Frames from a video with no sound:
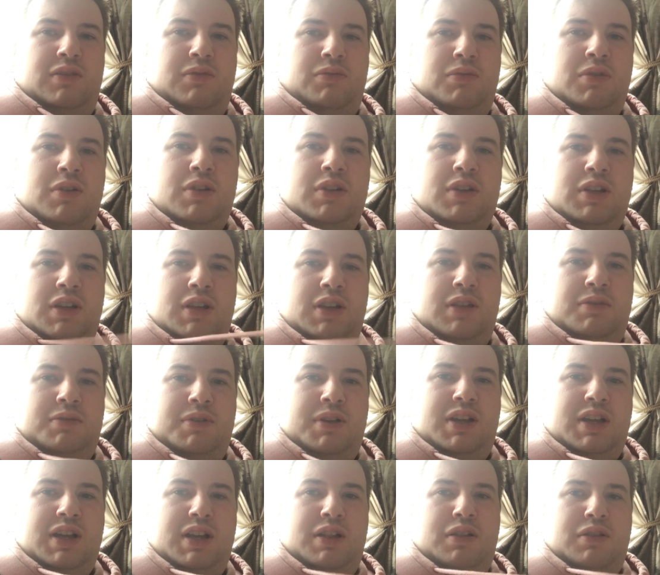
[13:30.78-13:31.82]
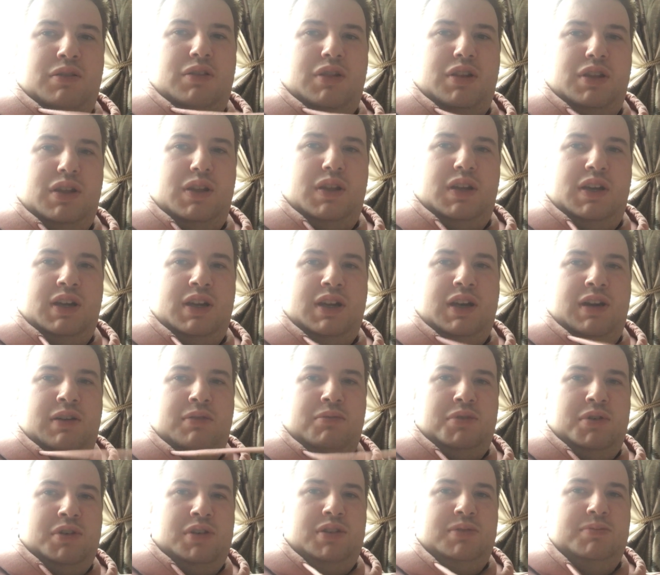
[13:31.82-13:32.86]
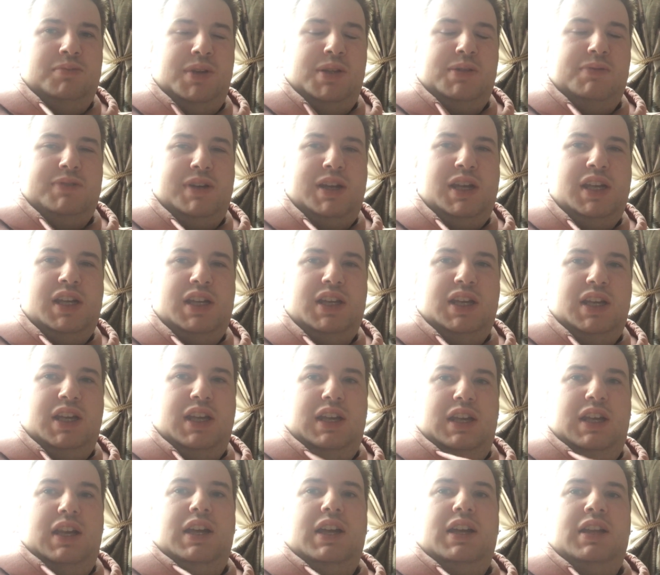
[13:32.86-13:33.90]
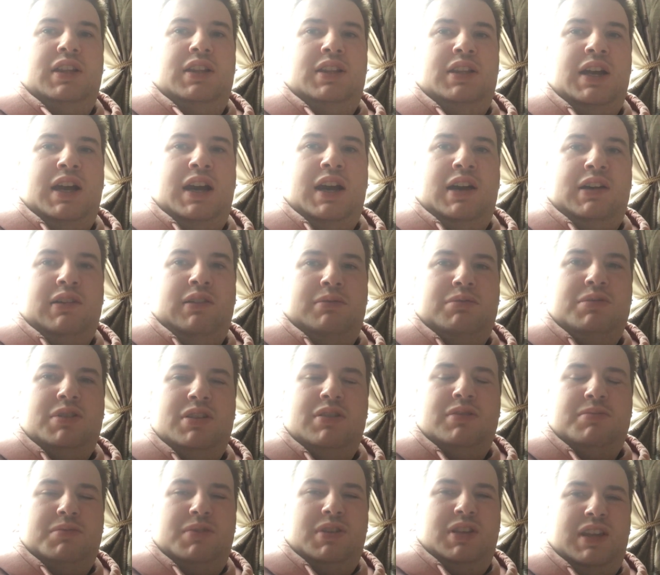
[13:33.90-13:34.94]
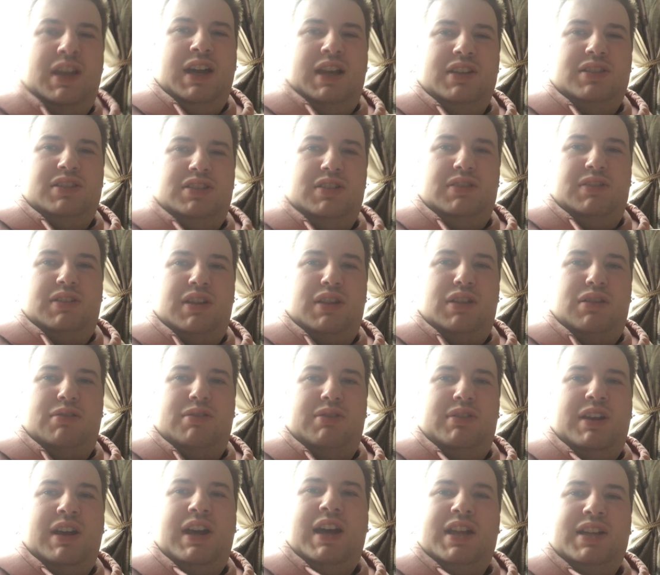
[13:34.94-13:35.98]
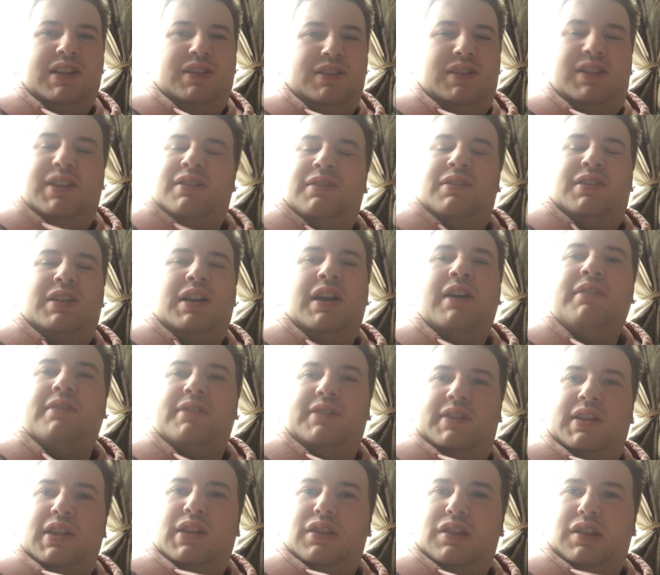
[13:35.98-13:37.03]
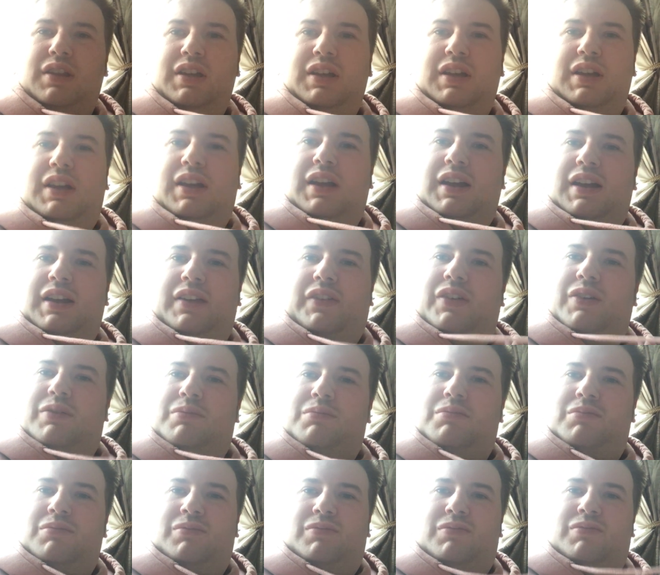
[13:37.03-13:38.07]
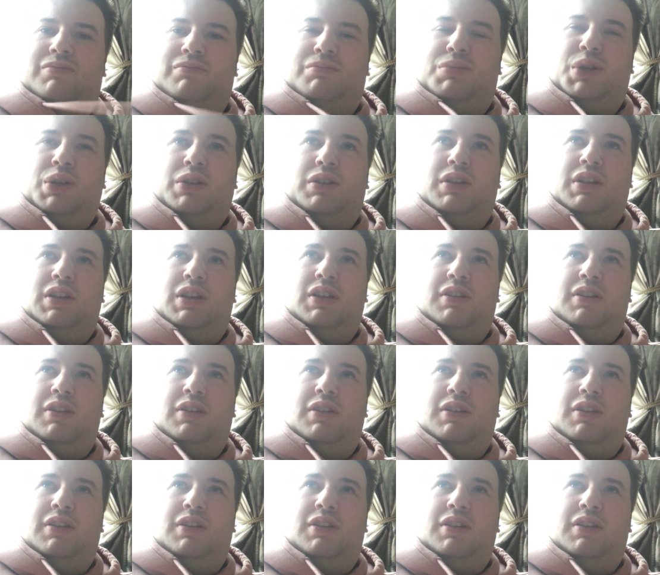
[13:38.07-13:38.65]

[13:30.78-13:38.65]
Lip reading: 1 at the weekend for the start and 1 midweek. Now, I'm going to get to this because I didn't know this, but